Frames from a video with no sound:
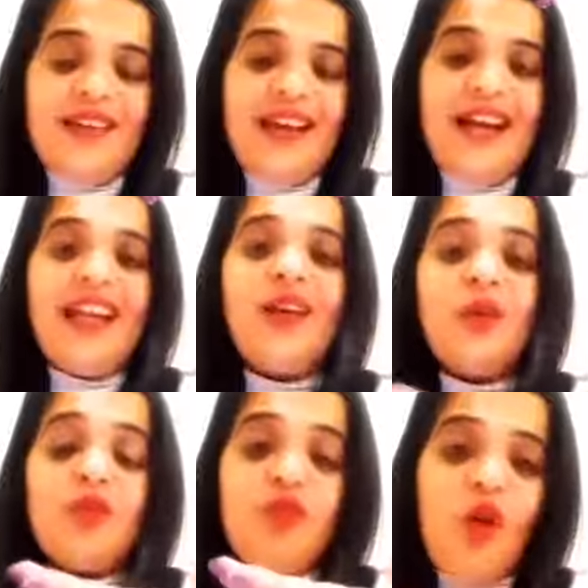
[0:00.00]
And I
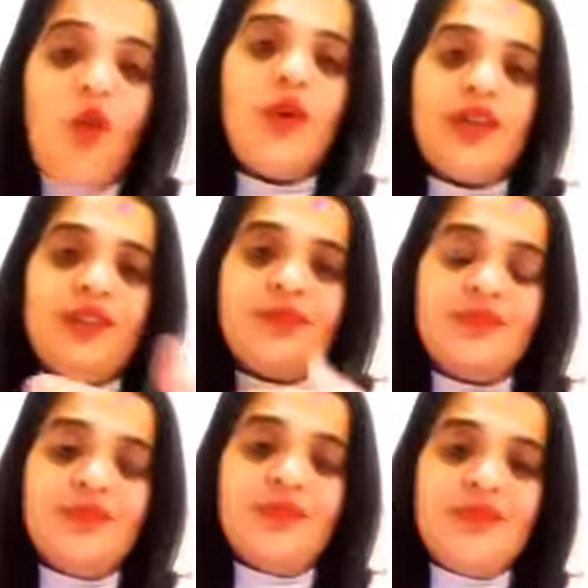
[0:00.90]
look forward
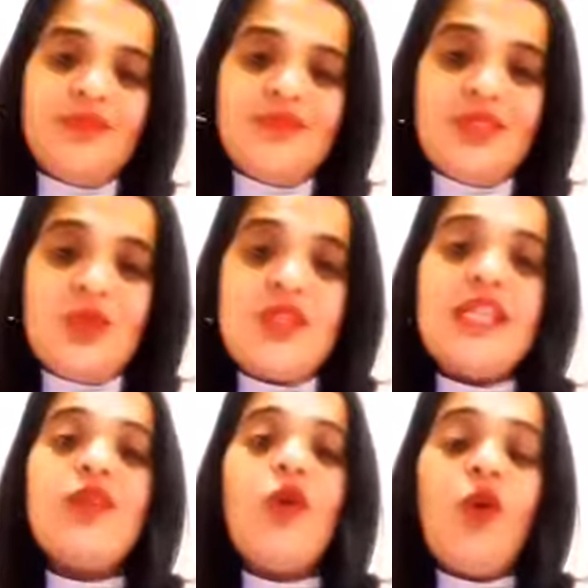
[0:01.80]
to
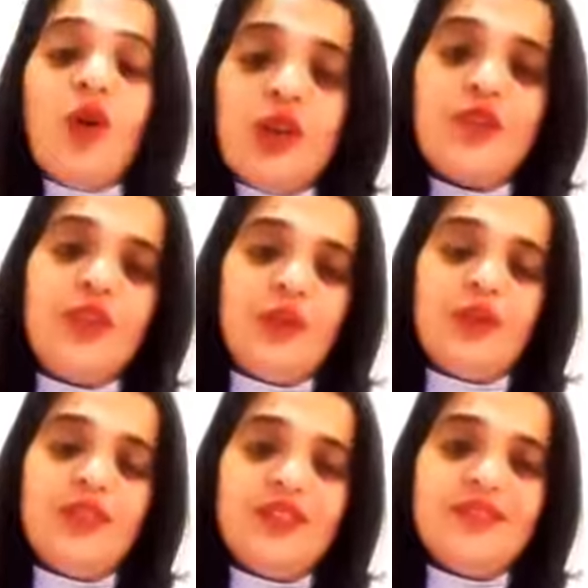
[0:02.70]
seeing all of you
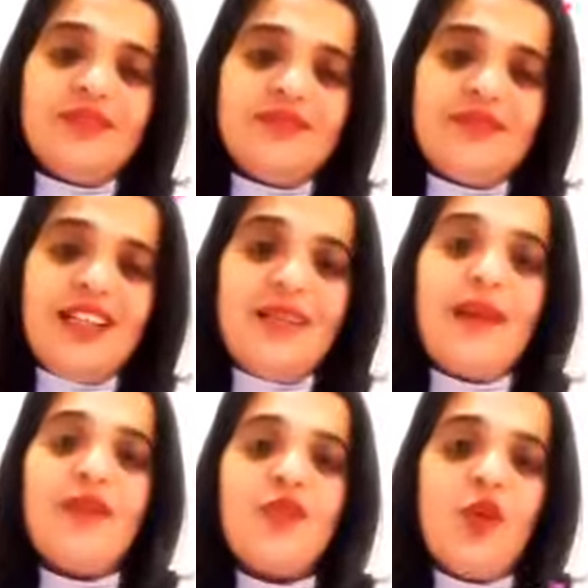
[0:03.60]
in
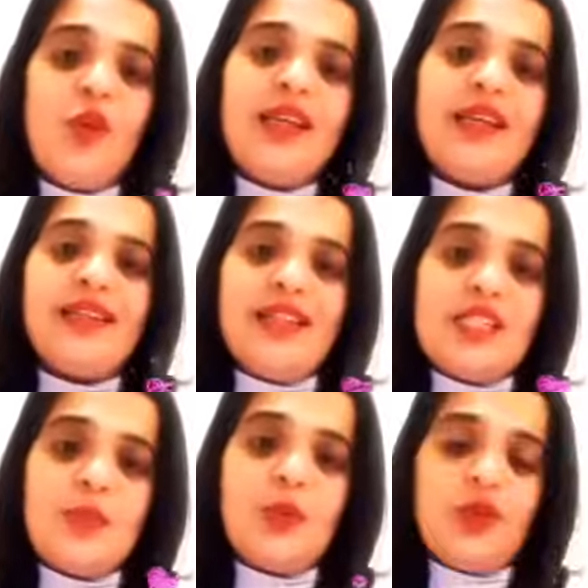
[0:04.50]
my four week
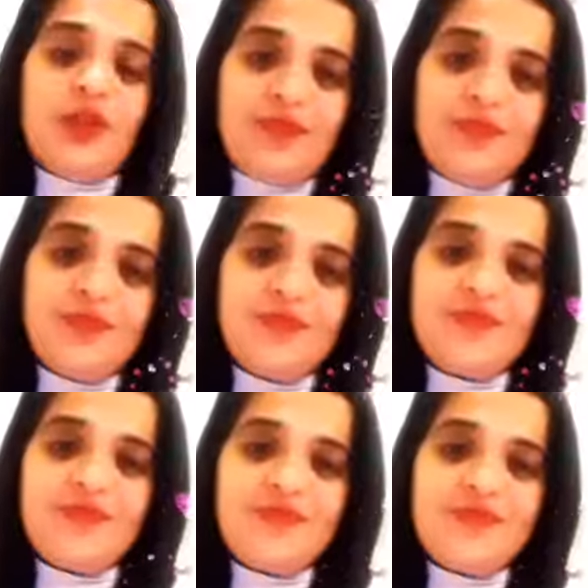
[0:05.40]
intense program.
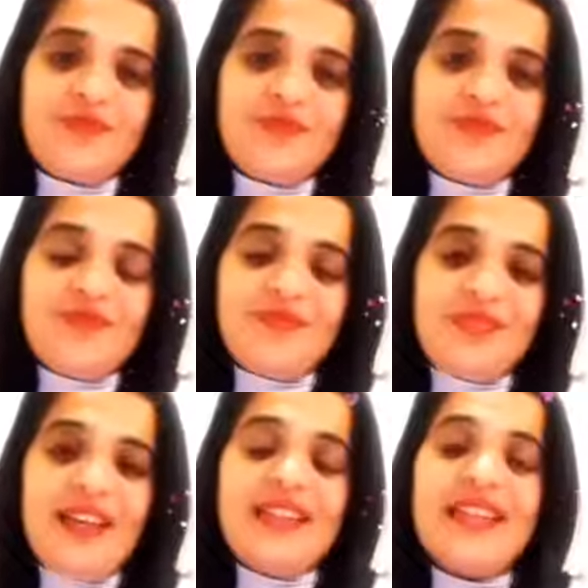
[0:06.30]

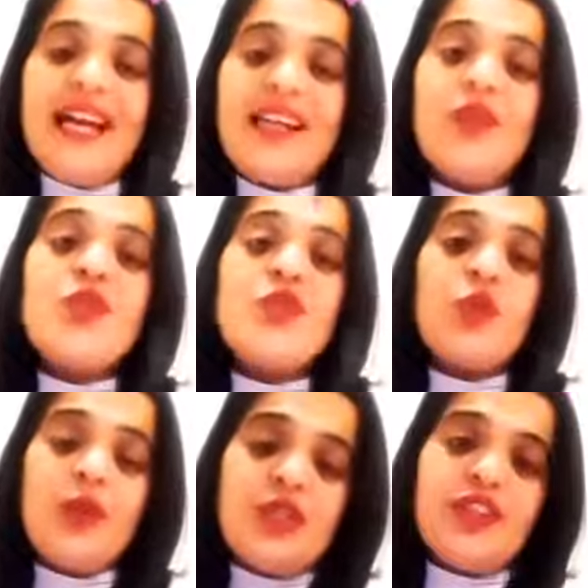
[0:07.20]
And thank you so
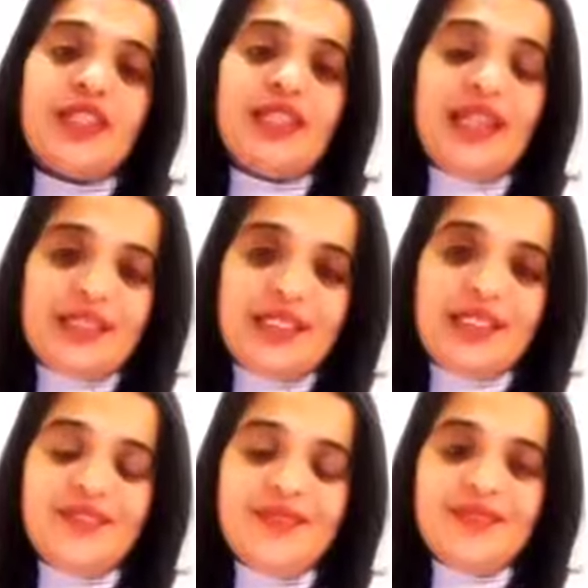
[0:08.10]
much for
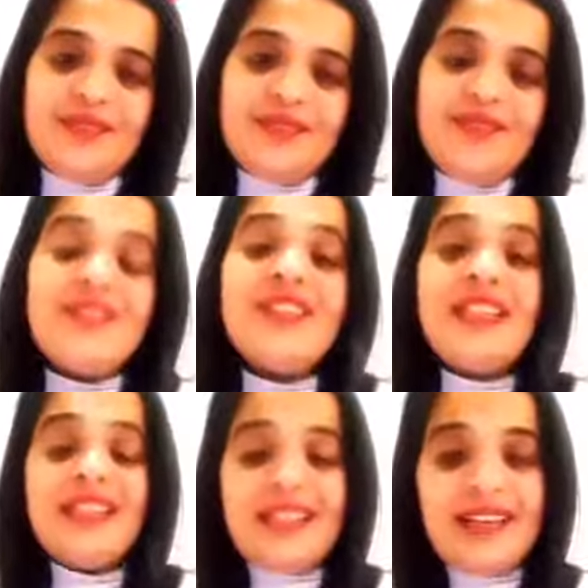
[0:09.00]
connecting.
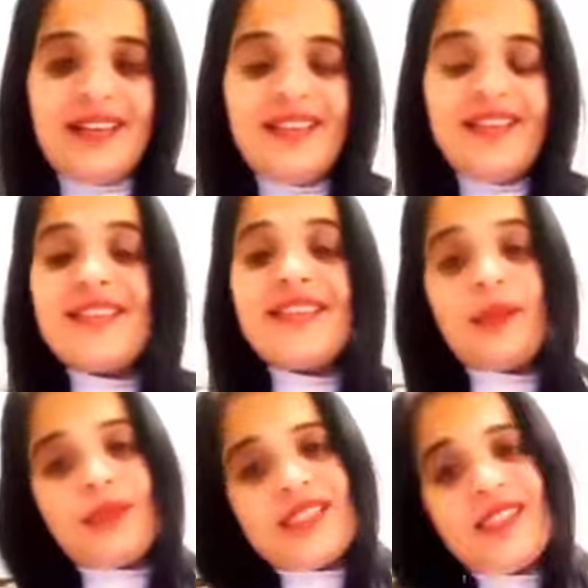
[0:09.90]
Take care.
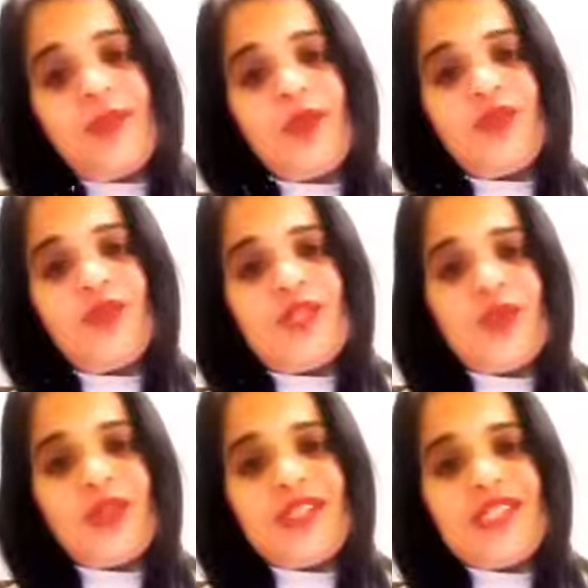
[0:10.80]
Namaste, beautiful
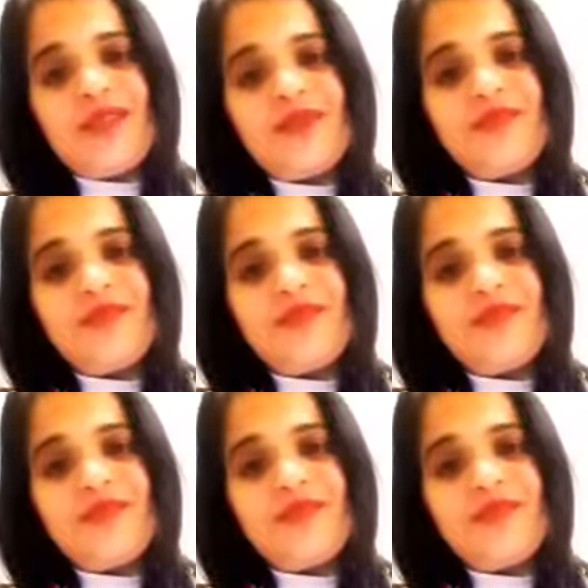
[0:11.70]
souls.